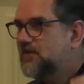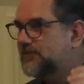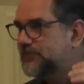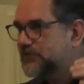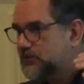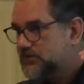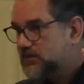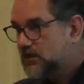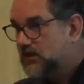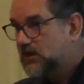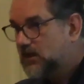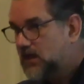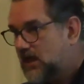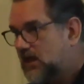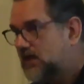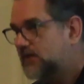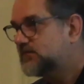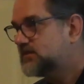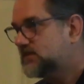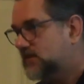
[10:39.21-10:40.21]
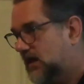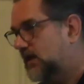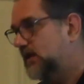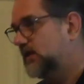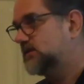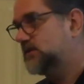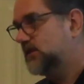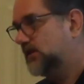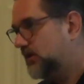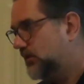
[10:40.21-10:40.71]
There's a lot of
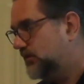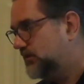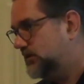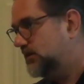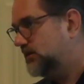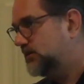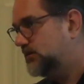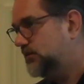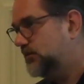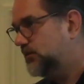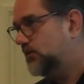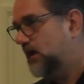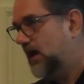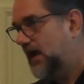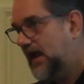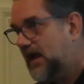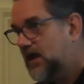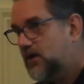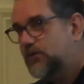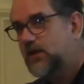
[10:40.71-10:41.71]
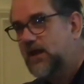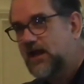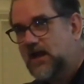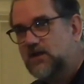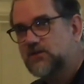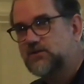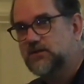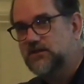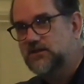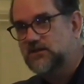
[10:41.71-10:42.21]
science that goes into how to
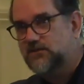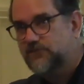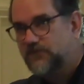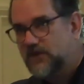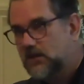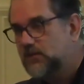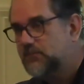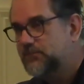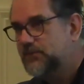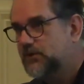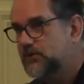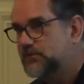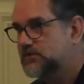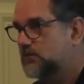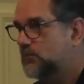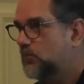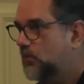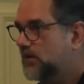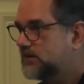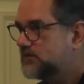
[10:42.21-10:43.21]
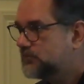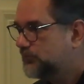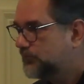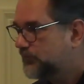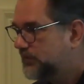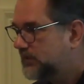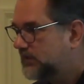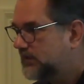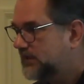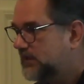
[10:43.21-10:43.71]
actually develop those and what's
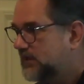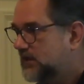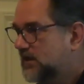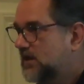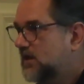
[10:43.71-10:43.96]
really